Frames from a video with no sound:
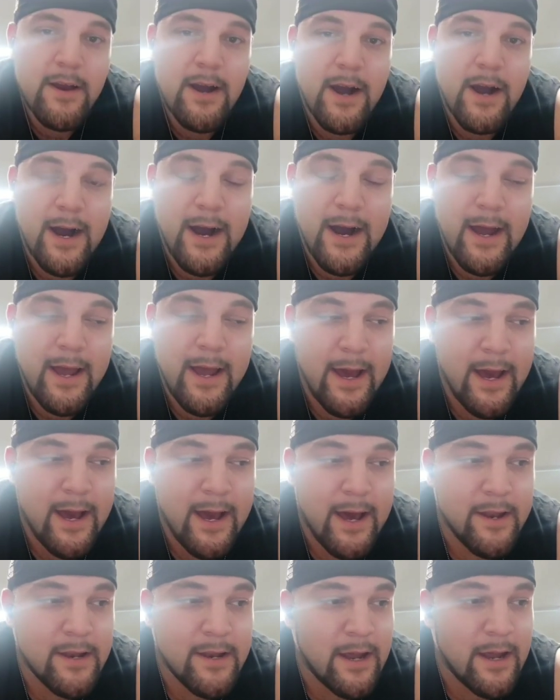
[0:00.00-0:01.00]
I
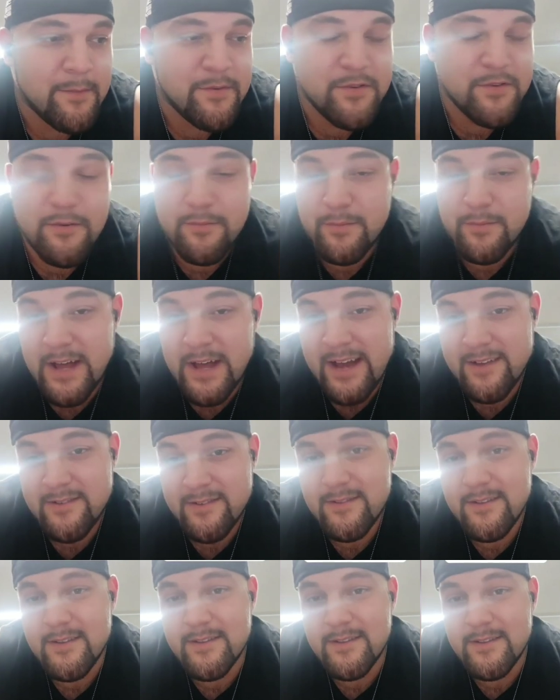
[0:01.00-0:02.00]
had an absolute
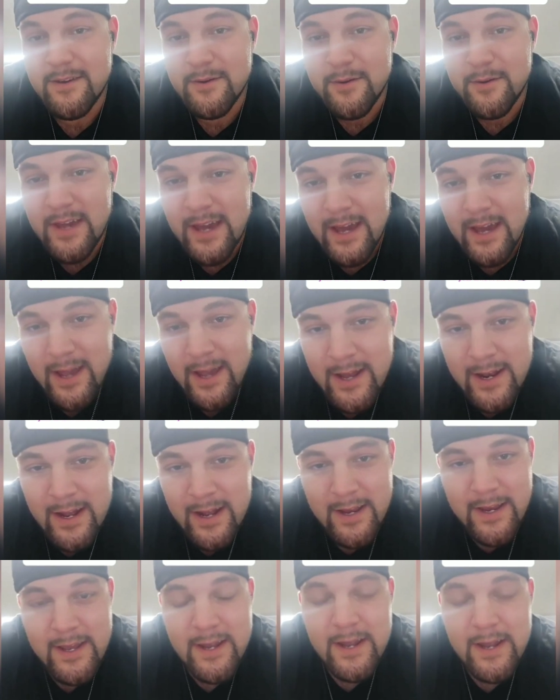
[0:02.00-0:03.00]
blast in the UK, and
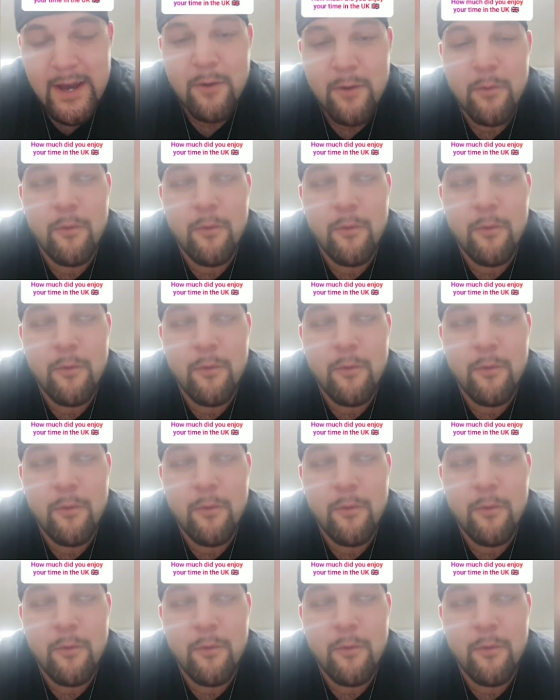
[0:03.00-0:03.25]
I cannot